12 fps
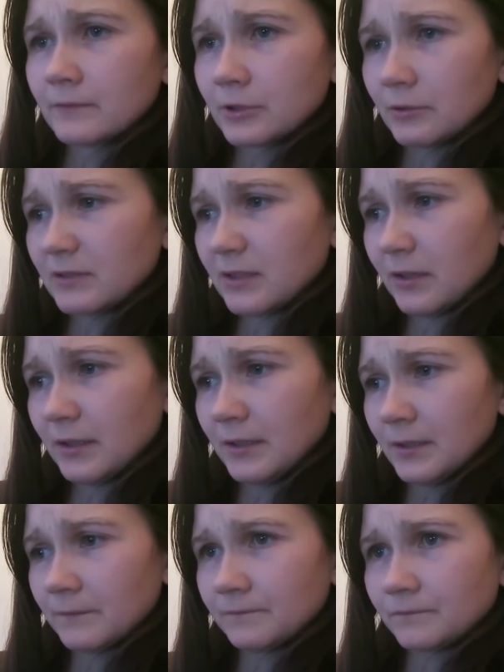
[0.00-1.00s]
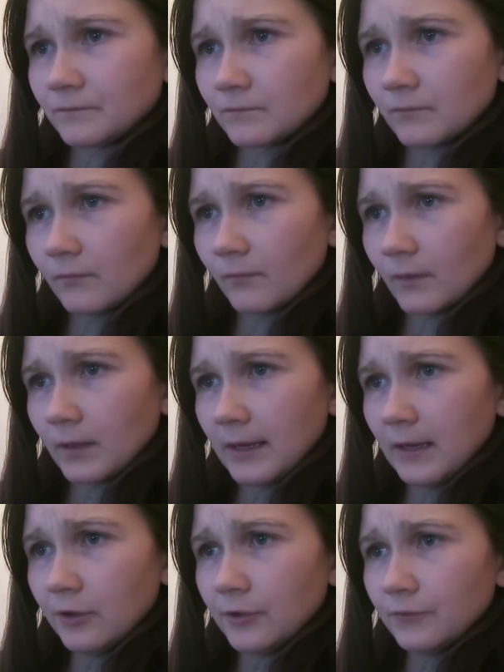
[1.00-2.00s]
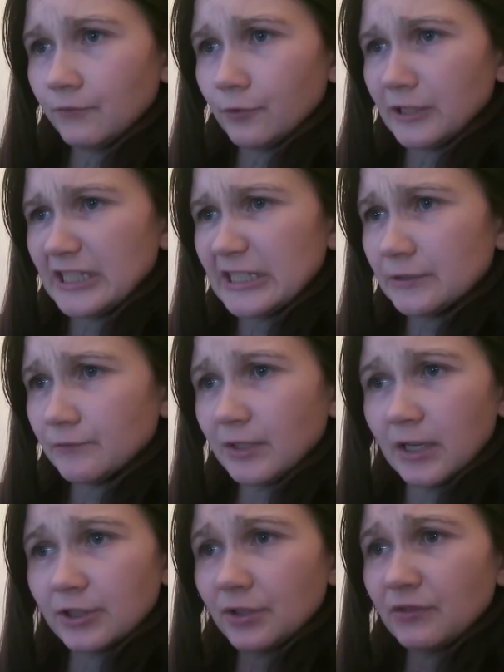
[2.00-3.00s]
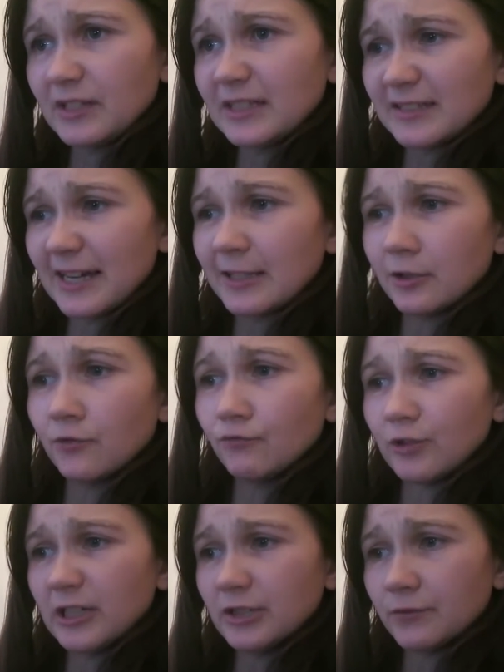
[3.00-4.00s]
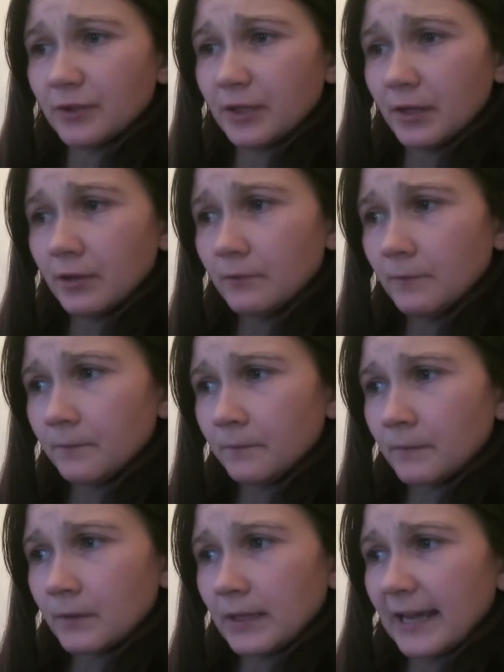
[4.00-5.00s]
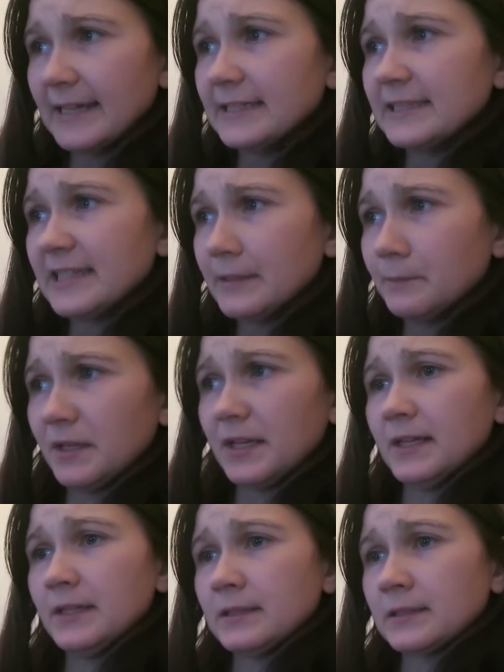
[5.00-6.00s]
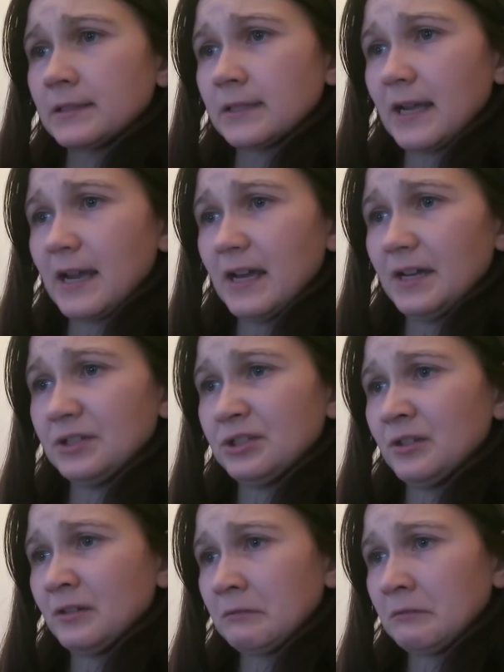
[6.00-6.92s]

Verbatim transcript: So it's like, how long for each video? I don't think it's that long for each video. 18 minutes, add